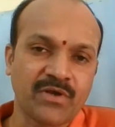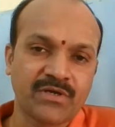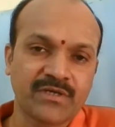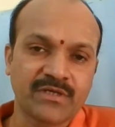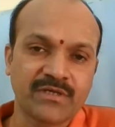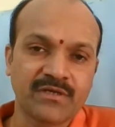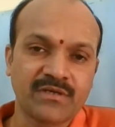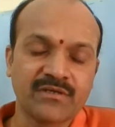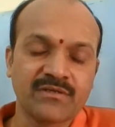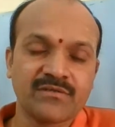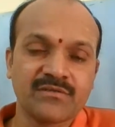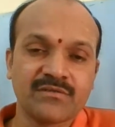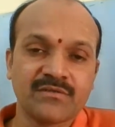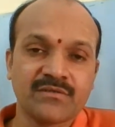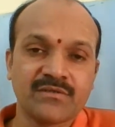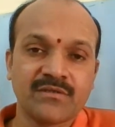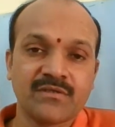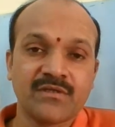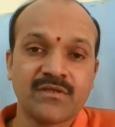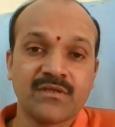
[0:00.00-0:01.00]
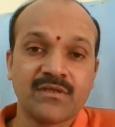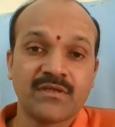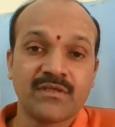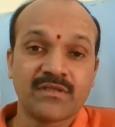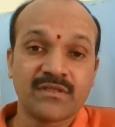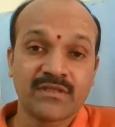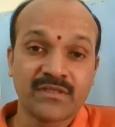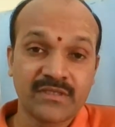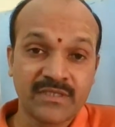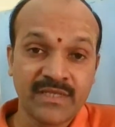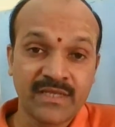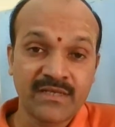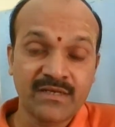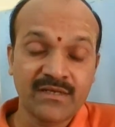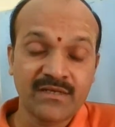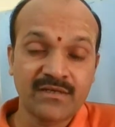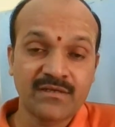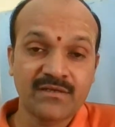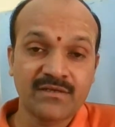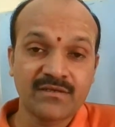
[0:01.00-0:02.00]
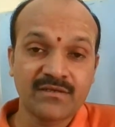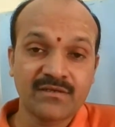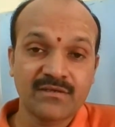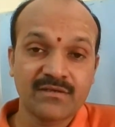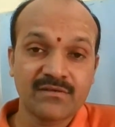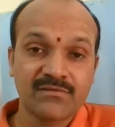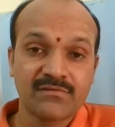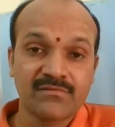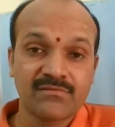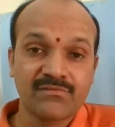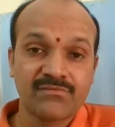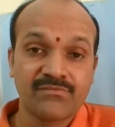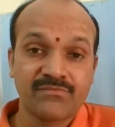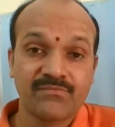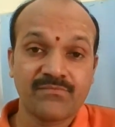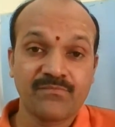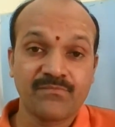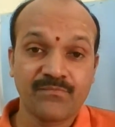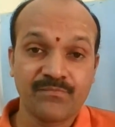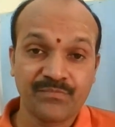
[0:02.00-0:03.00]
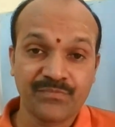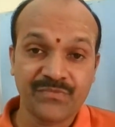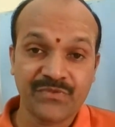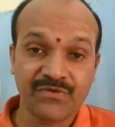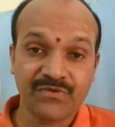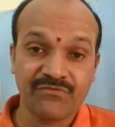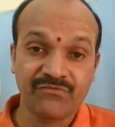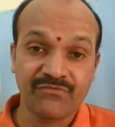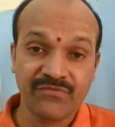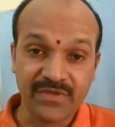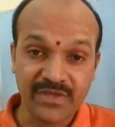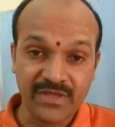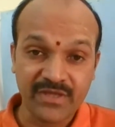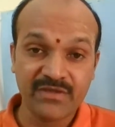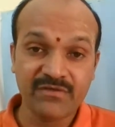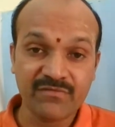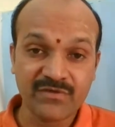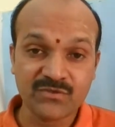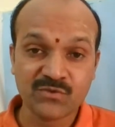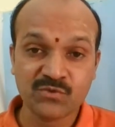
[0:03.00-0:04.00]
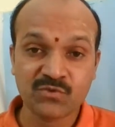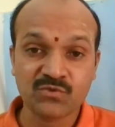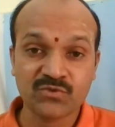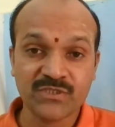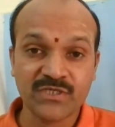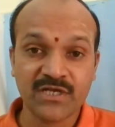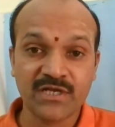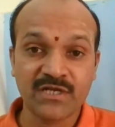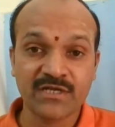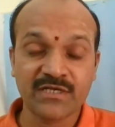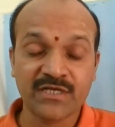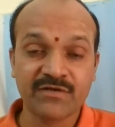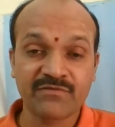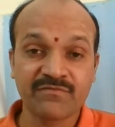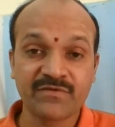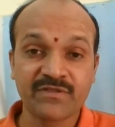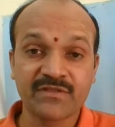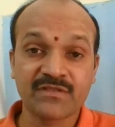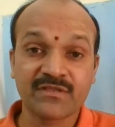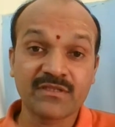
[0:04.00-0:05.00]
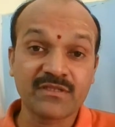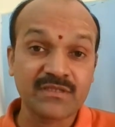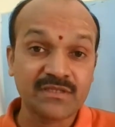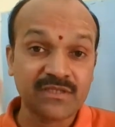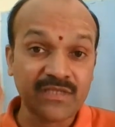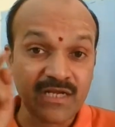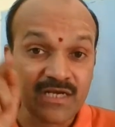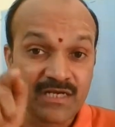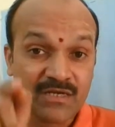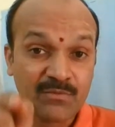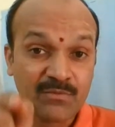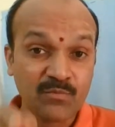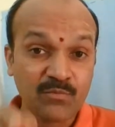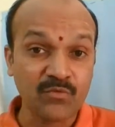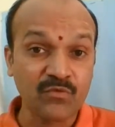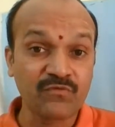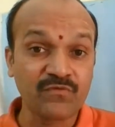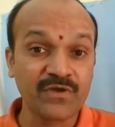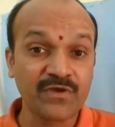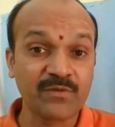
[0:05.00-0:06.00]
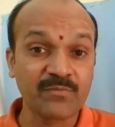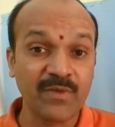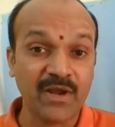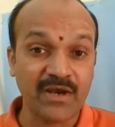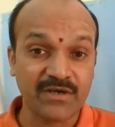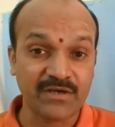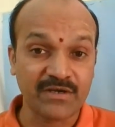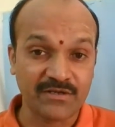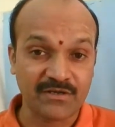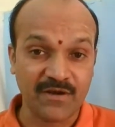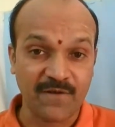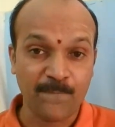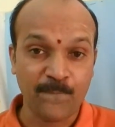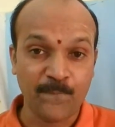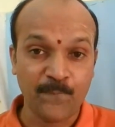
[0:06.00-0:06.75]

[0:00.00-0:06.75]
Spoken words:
particle, then the wave associated with that moving matter,